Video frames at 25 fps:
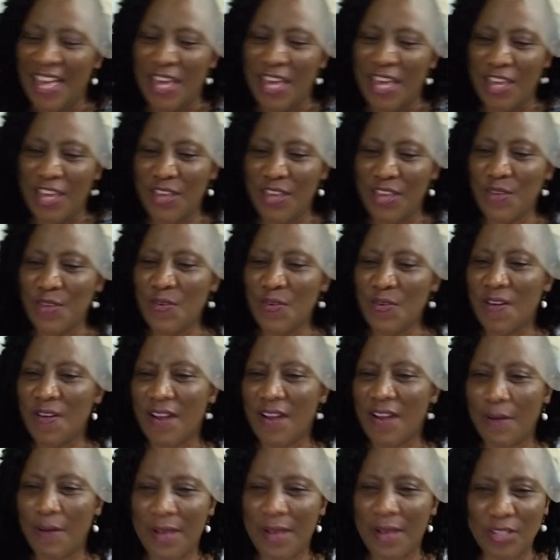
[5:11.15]
You are
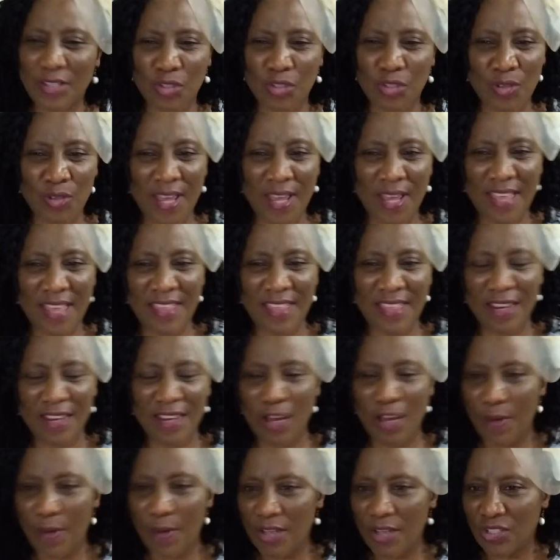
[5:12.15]
our strength and
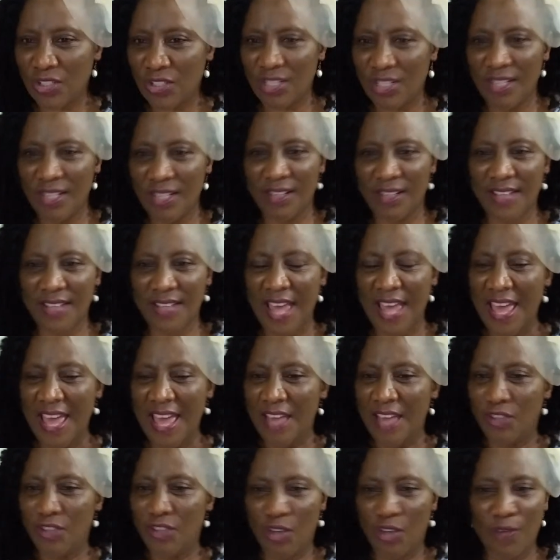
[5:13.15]
our shield.
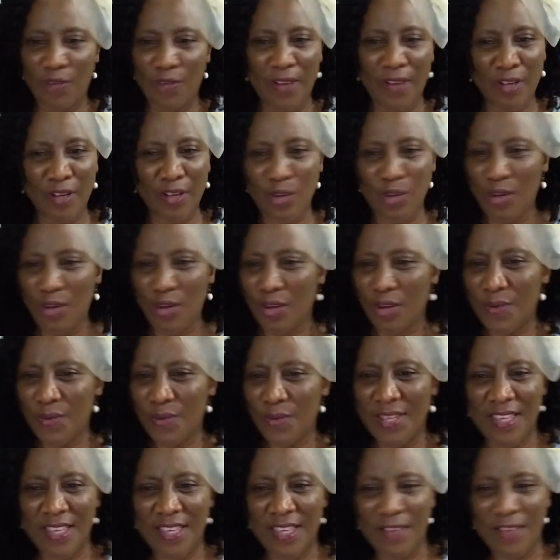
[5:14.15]
Jehovah God, we
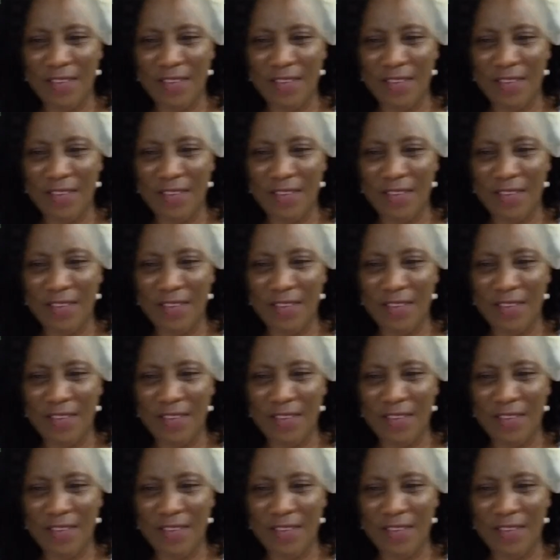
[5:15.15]
give